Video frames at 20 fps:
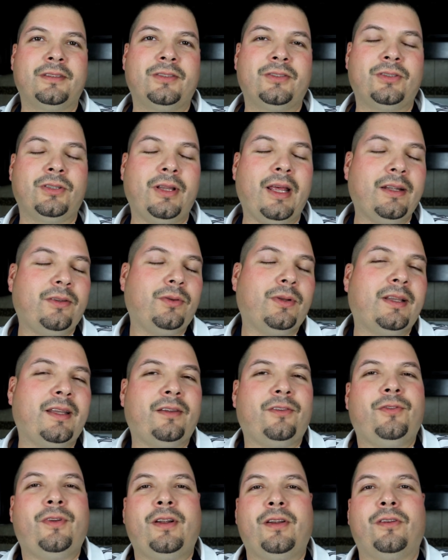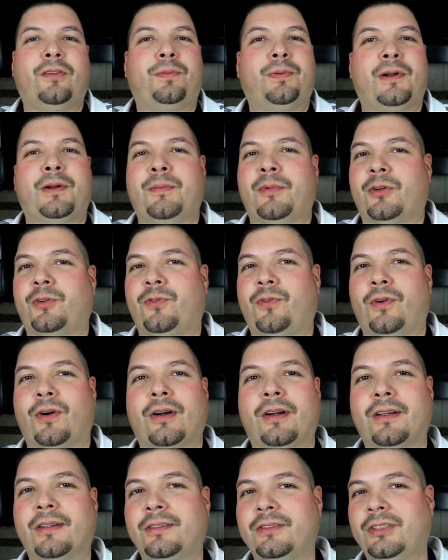So that's what this video is pretty much
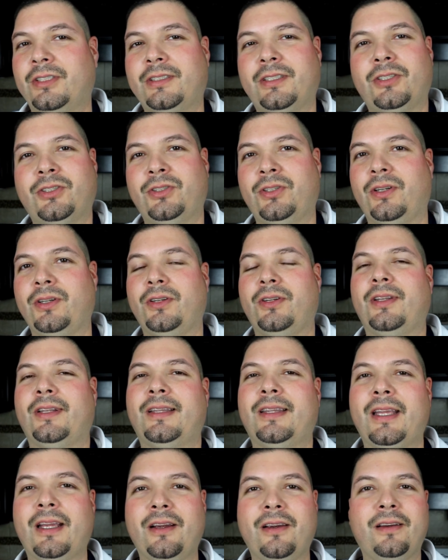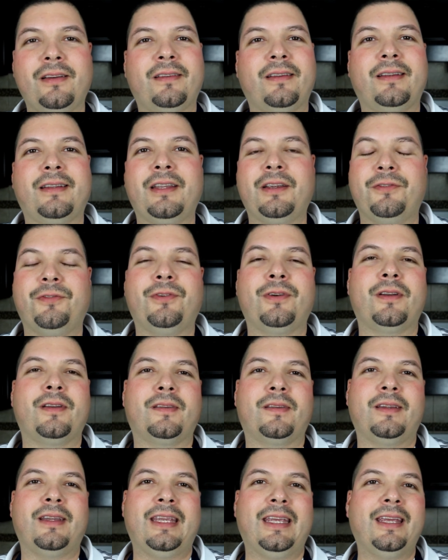for, just to show you that there is a
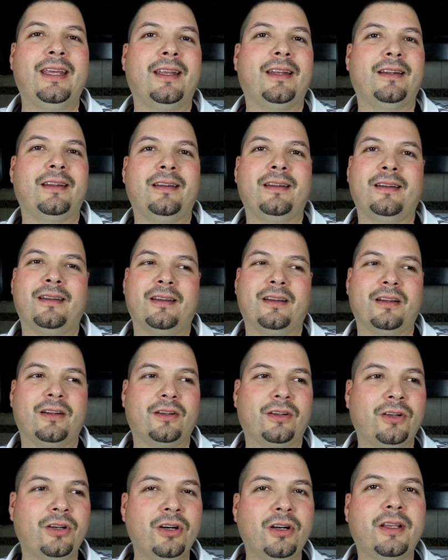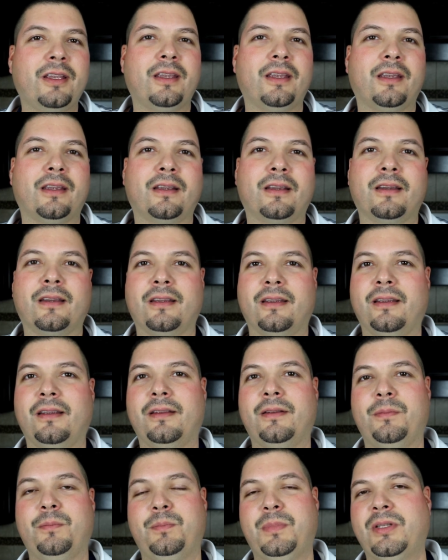difference in cooking
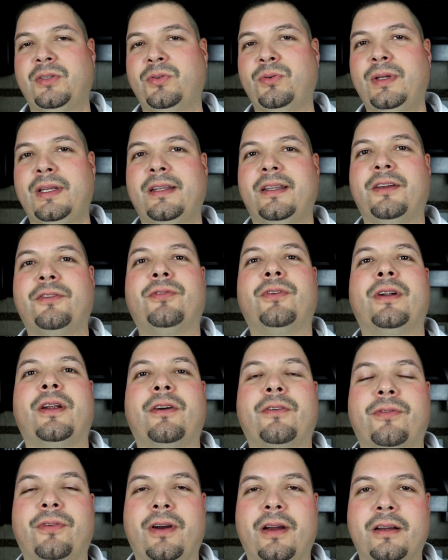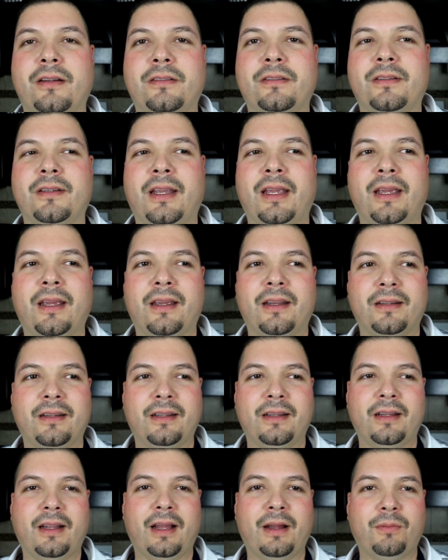between different air fryers.
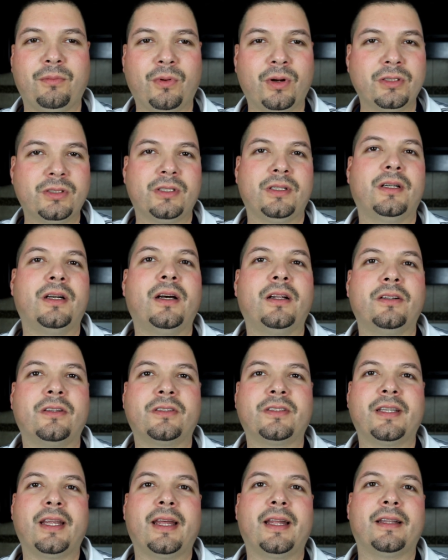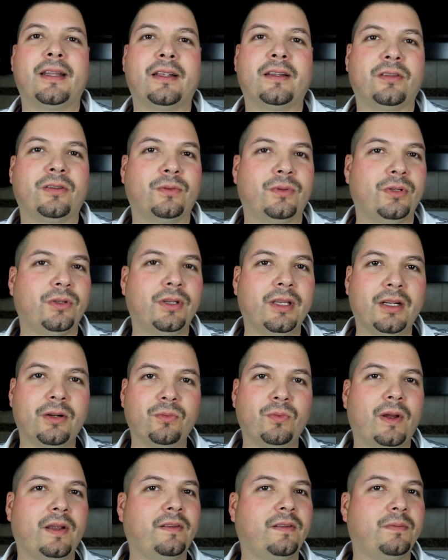And I want you to understand that. So when you get a
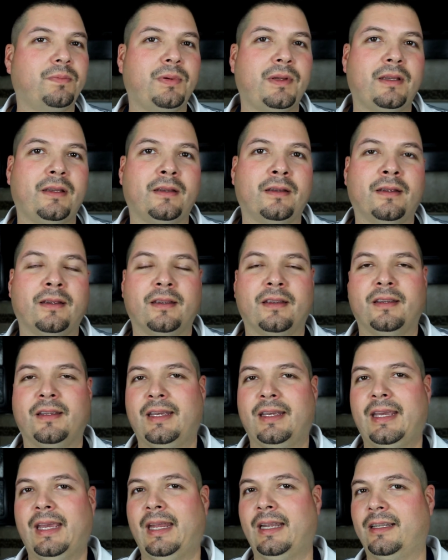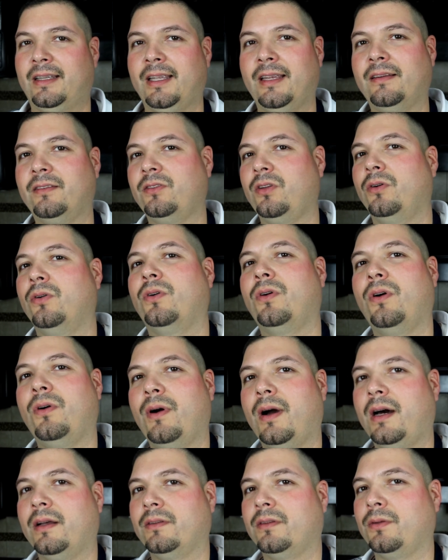recipe and things don't
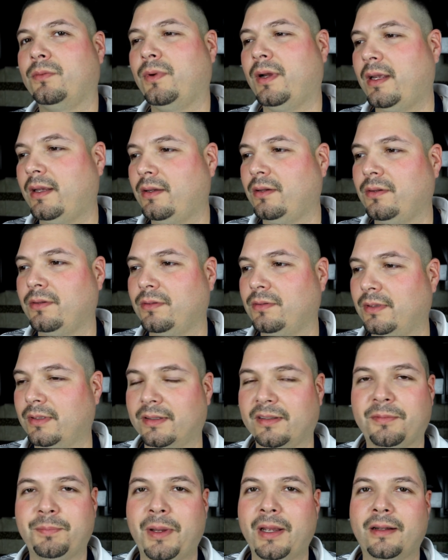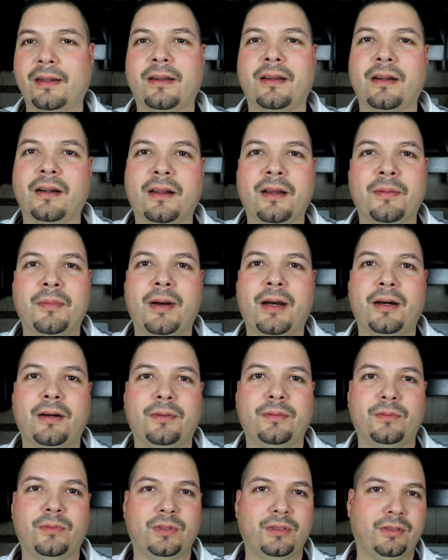go out the way you expected it to come
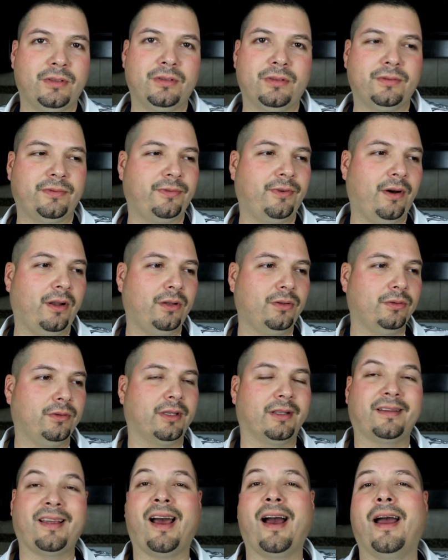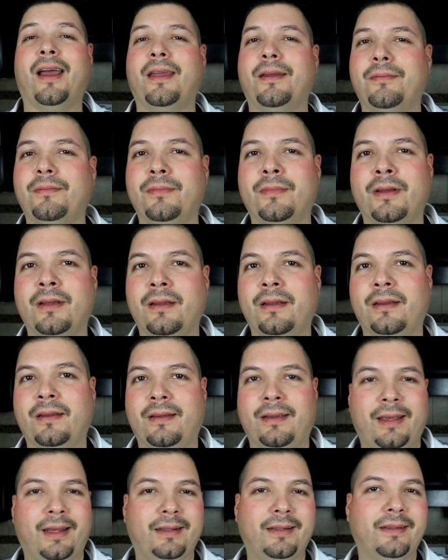out when you followed the time
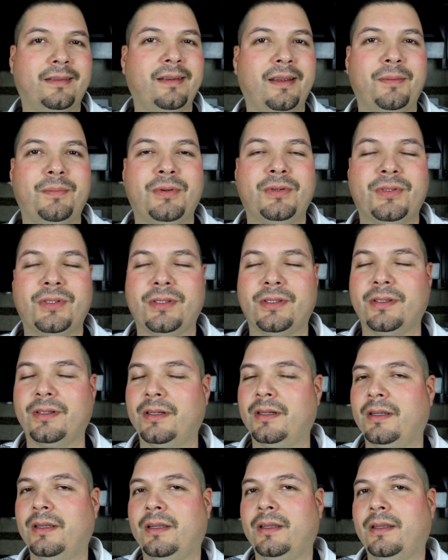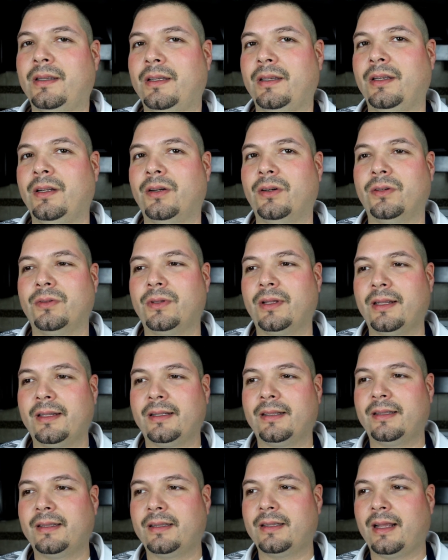and the temperature, you know,
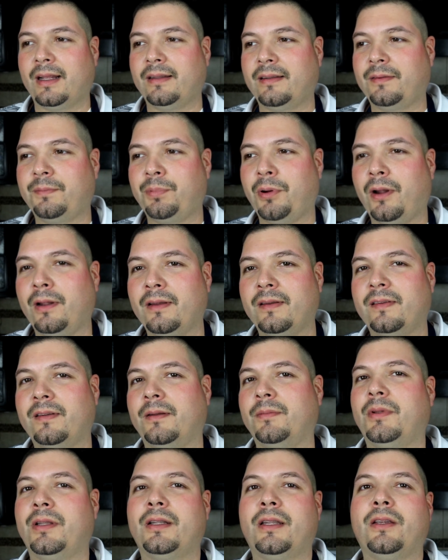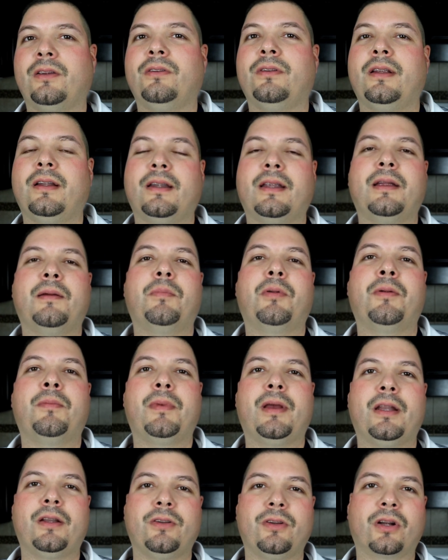that's probably something that you need to
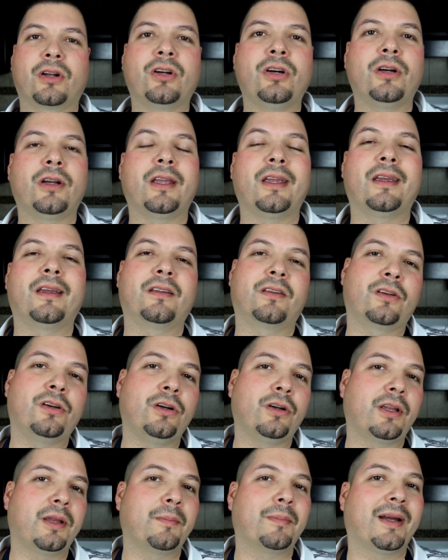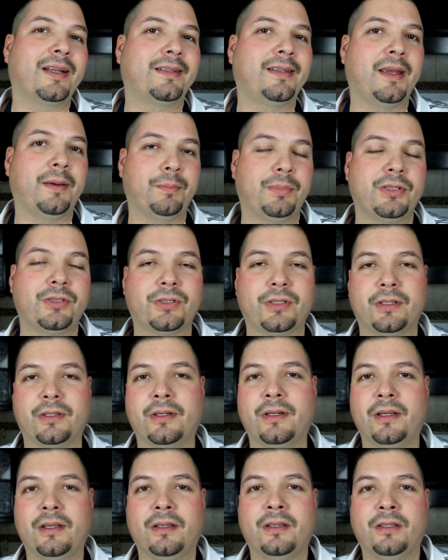implement in your cooking, is cooking by temperature.
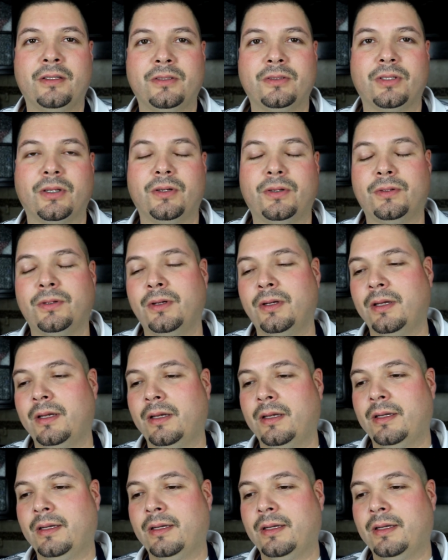So